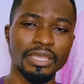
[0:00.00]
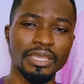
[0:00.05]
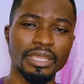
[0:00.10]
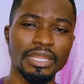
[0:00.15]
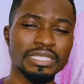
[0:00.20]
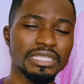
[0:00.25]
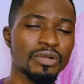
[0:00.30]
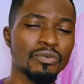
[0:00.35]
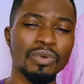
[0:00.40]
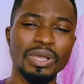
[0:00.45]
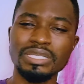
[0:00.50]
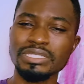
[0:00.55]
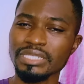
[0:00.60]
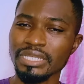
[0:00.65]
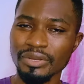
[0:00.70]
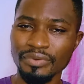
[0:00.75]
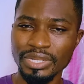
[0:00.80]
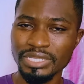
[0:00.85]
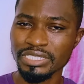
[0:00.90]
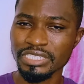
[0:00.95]
It is a
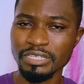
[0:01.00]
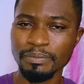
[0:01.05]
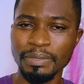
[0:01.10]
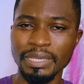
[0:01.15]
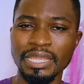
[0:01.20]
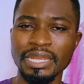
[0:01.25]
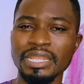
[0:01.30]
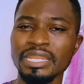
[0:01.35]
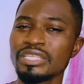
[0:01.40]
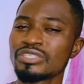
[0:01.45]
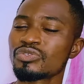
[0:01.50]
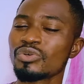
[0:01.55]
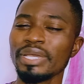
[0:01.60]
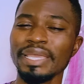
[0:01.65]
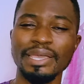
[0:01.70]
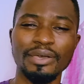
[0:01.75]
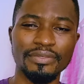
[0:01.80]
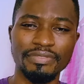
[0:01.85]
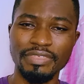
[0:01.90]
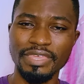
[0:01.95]
one-sided relationship and it is not
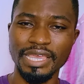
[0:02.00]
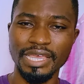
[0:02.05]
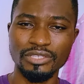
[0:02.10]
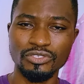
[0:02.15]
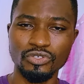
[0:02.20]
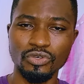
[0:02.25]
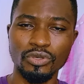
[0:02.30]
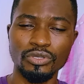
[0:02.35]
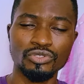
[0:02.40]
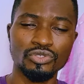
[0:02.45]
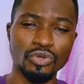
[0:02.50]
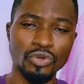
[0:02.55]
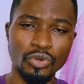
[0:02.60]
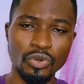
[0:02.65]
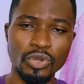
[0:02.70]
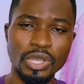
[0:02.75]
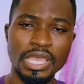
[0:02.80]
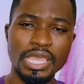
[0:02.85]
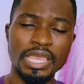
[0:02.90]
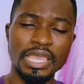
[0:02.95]
healthy at all.
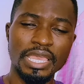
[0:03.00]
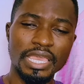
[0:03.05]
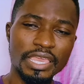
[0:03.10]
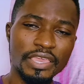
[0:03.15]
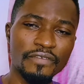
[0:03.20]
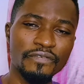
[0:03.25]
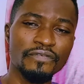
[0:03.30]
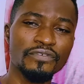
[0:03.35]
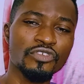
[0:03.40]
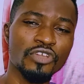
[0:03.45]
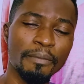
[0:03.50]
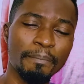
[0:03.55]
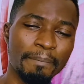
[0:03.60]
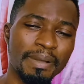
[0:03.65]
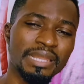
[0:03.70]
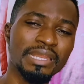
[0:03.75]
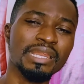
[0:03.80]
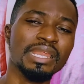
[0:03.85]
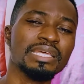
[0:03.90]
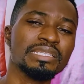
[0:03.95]
So if your
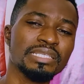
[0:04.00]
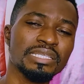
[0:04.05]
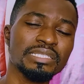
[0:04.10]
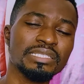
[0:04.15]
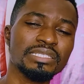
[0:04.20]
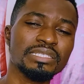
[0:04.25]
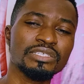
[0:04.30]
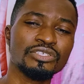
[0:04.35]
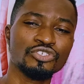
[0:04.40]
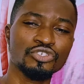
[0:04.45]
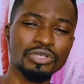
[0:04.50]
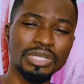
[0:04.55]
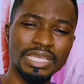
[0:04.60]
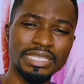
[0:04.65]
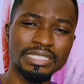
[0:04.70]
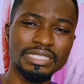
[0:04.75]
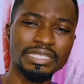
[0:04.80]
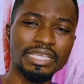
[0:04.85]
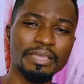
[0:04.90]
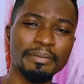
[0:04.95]
partner doesn't show
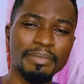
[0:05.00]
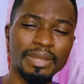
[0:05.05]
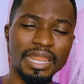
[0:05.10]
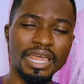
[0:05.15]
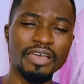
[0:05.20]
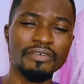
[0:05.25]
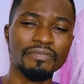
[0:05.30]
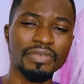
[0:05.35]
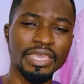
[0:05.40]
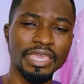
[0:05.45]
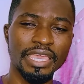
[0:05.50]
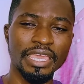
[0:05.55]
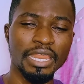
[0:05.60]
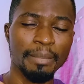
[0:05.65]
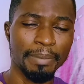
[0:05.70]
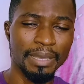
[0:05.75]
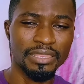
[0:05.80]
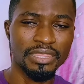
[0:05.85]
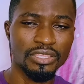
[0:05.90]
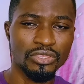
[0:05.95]
the same love, care, and
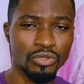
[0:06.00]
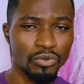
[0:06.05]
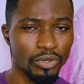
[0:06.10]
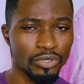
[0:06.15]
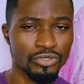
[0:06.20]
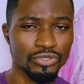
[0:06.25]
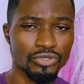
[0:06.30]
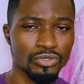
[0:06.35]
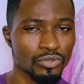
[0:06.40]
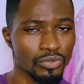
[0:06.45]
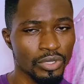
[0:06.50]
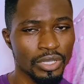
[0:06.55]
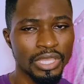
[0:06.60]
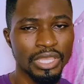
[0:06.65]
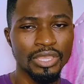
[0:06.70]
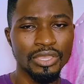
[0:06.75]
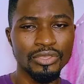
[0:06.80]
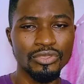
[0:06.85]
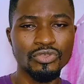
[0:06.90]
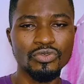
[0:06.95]
empathy towards you,
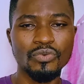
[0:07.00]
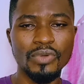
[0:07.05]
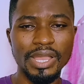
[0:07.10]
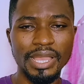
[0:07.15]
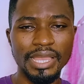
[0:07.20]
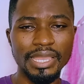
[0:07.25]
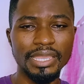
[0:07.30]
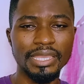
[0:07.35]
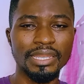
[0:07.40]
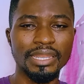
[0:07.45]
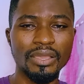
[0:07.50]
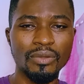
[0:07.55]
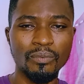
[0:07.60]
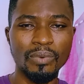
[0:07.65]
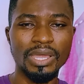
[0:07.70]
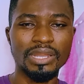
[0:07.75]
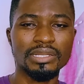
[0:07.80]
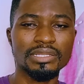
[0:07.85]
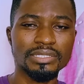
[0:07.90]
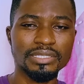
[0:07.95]
you are in a
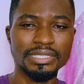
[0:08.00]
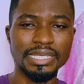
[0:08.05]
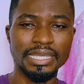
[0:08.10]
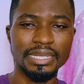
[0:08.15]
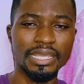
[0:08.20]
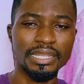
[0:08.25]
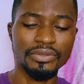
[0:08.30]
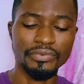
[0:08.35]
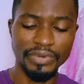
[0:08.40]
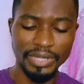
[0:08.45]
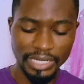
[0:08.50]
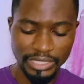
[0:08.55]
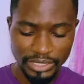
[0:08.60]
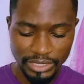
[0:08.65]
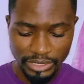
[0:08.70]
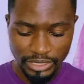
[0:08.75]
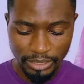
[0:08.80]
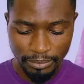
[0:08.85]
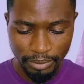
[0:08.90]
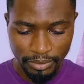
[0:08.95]
one-sided
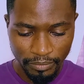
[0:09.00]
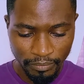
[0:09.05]
relationship.